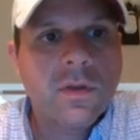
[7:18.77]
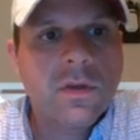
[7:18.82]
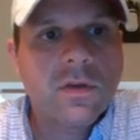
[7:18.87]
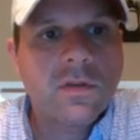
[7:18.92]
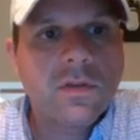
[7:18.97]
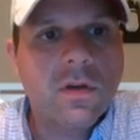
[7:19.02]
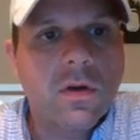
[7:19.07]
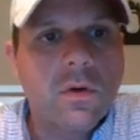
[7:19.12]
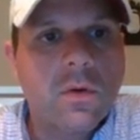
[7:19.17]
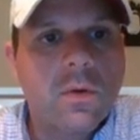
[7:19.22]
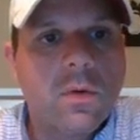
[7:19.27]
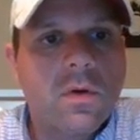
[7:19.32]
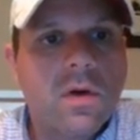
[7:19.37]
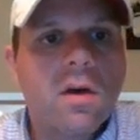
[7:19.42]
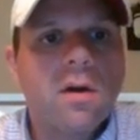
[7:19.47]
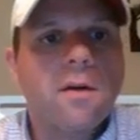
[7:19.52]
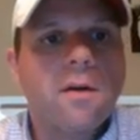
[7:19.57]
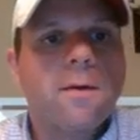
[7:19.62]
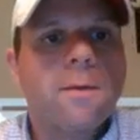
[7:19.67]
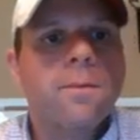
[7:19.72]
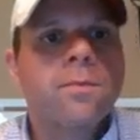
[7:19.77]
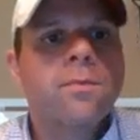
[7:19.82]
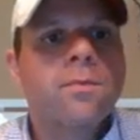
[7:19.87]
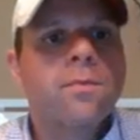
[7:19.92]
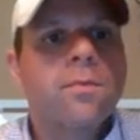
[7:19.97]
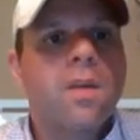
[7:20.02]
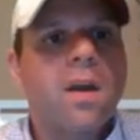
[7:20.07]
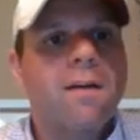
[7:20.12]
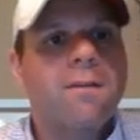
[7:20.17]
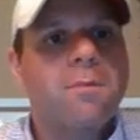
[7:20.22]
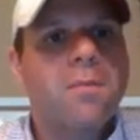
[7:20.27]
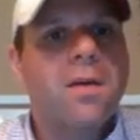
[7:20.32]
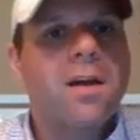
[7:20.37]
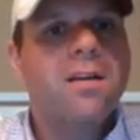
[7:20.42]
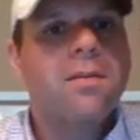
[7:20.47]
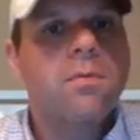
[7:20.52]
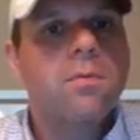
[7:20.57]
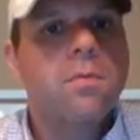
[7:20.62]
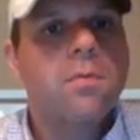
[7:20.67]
So I've made